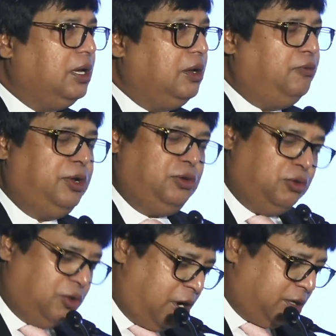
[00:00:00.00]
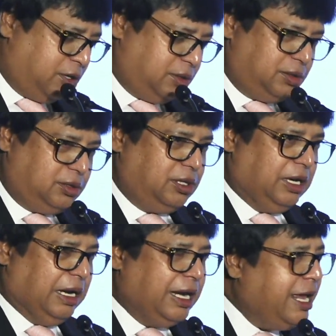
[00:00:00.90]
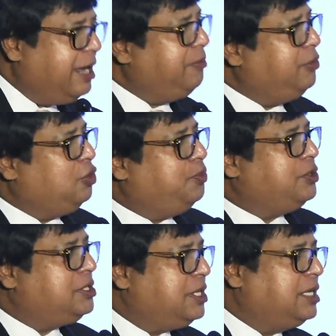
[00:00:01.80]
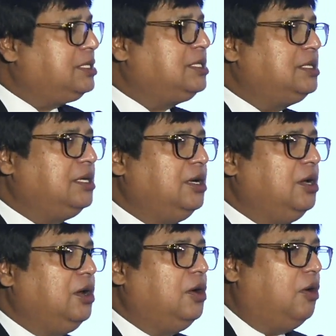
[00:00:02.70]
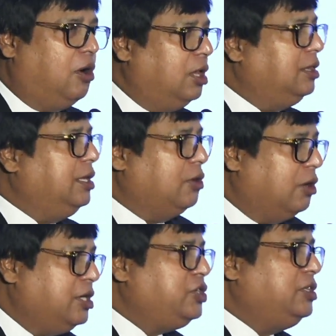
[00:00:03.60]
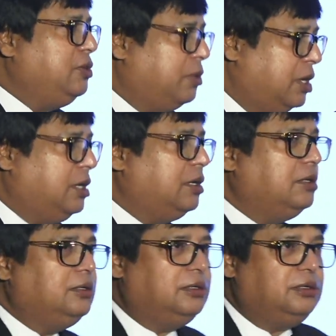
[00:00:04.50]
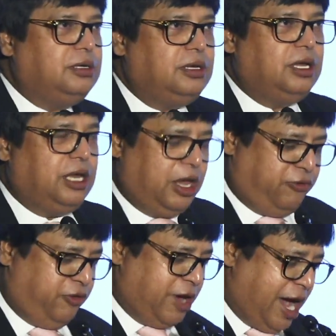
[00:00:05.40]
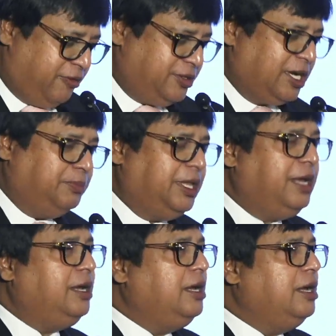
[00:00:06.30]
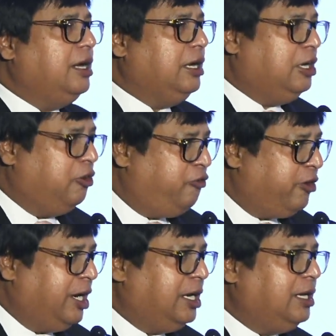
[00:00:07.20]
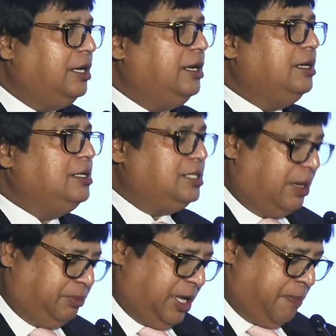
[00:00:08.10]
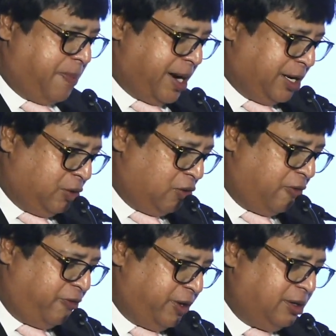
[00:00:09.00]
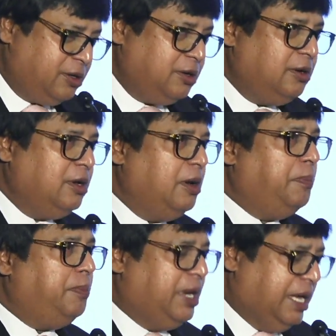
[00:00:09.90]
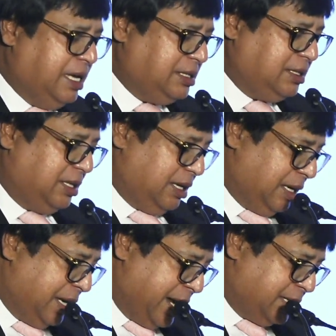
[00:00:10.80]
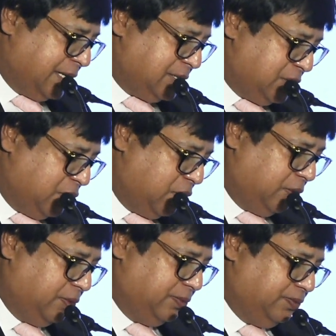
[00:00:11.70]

We do not claim to possess all the knowledge in the world. If you have something different, something better to offer, please let us know.